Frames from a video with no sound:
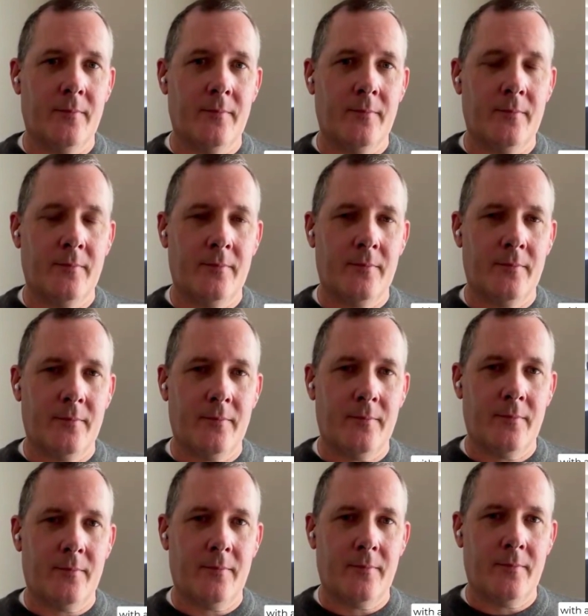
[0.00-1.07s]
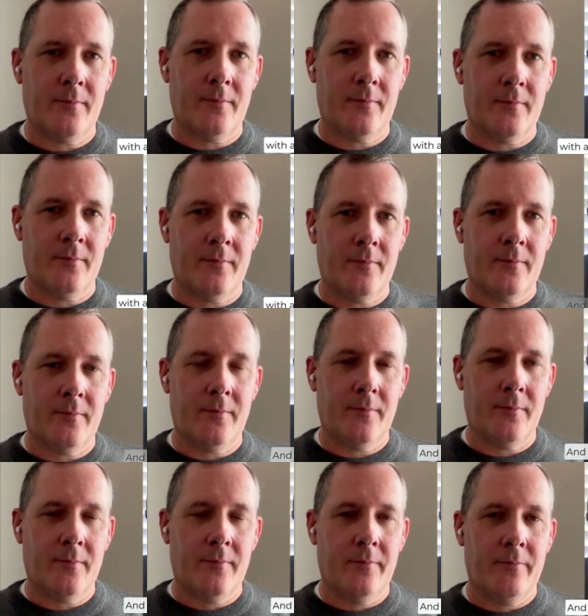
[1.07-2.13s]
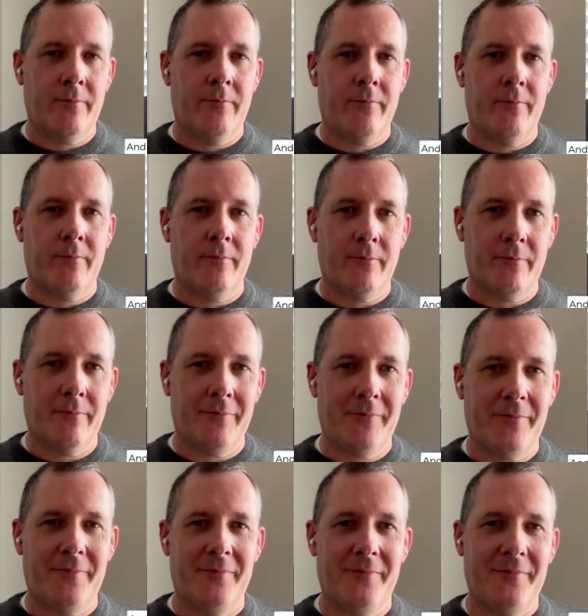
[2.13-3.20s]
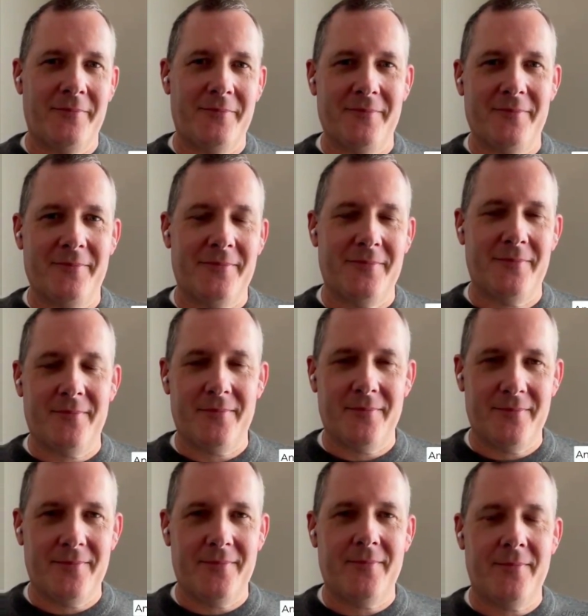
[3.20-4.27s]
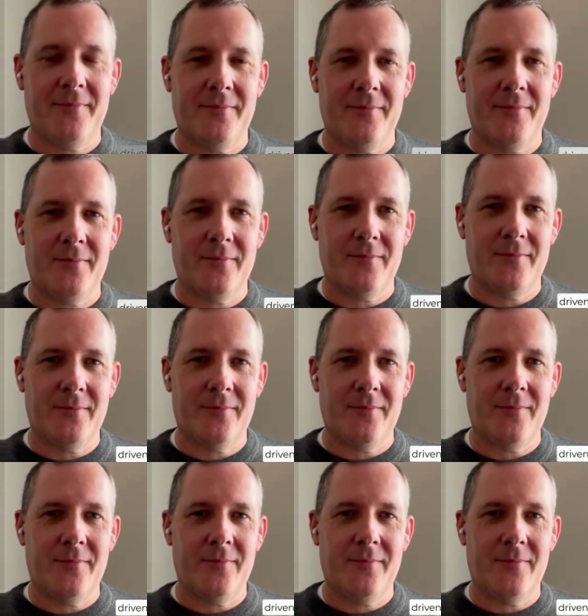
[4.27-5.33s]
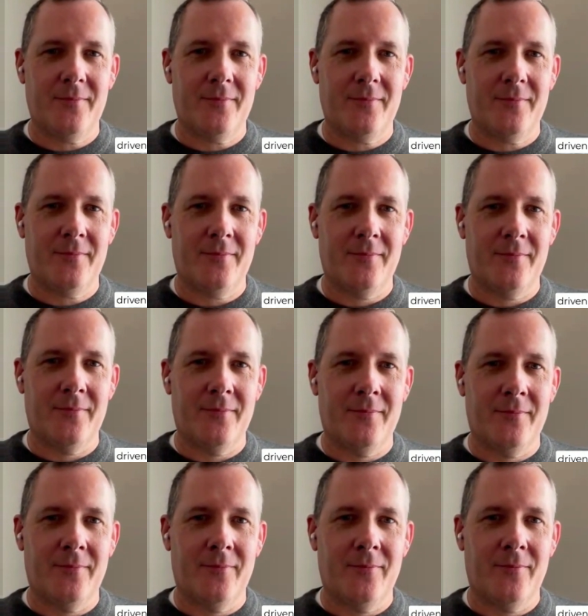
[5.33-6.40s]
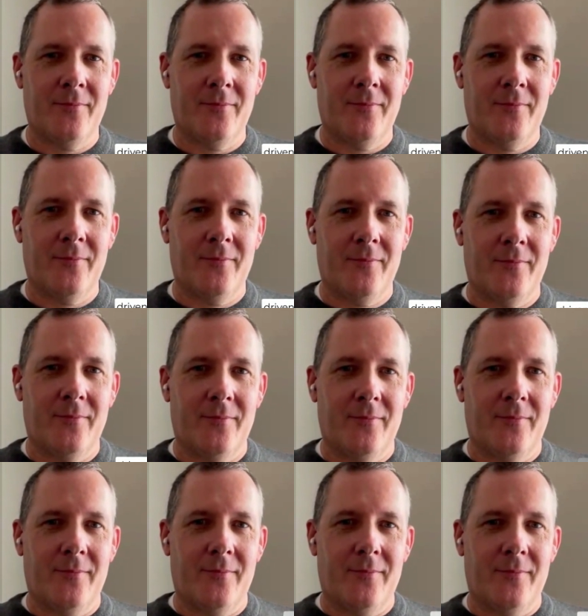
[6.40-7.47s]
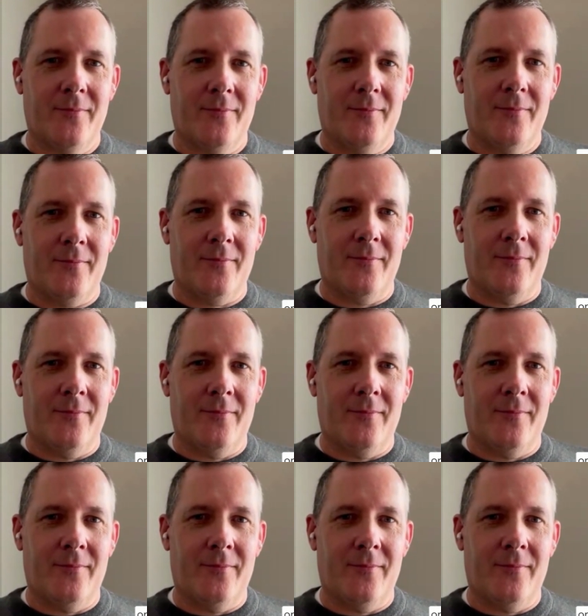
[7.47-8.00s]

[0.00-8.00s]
[no speech]